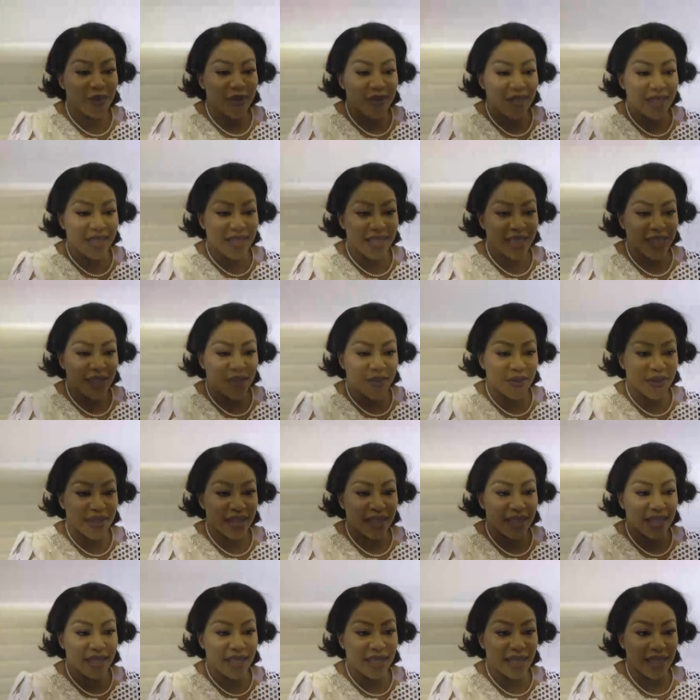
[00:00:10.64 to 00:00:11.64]
Beauty Secret
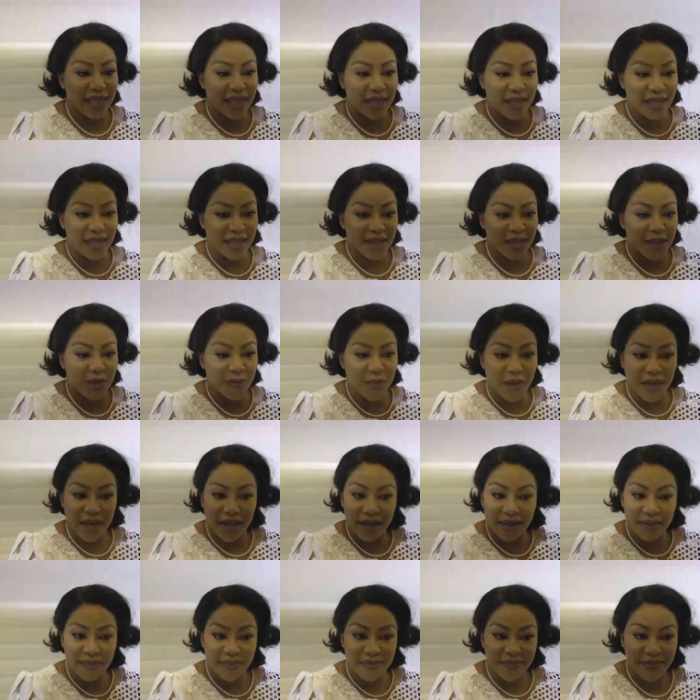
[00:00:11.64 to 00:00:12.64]
Skincare and
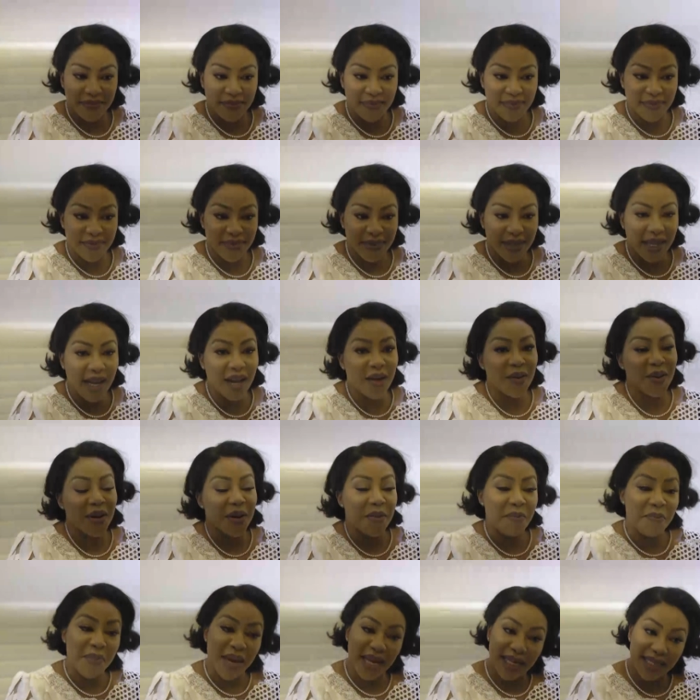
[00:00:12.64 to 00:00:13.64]
Spa, now
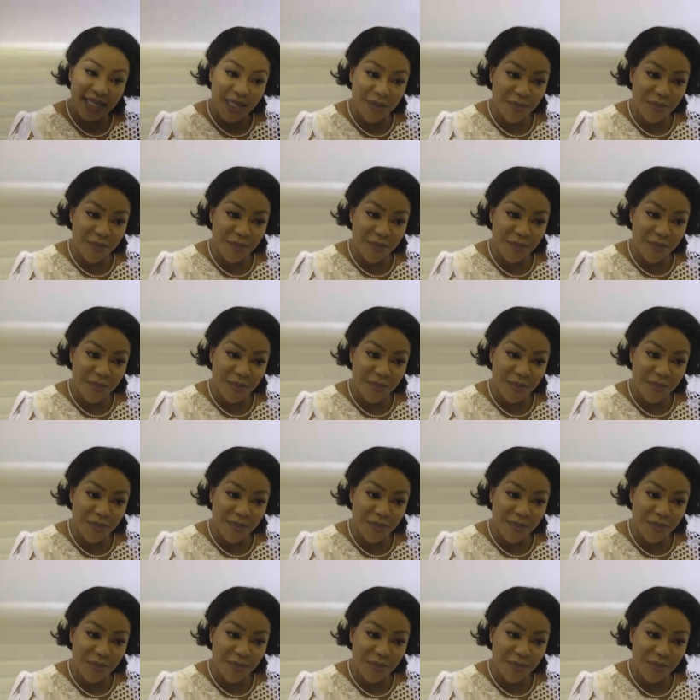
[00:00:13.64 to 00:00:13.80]
a med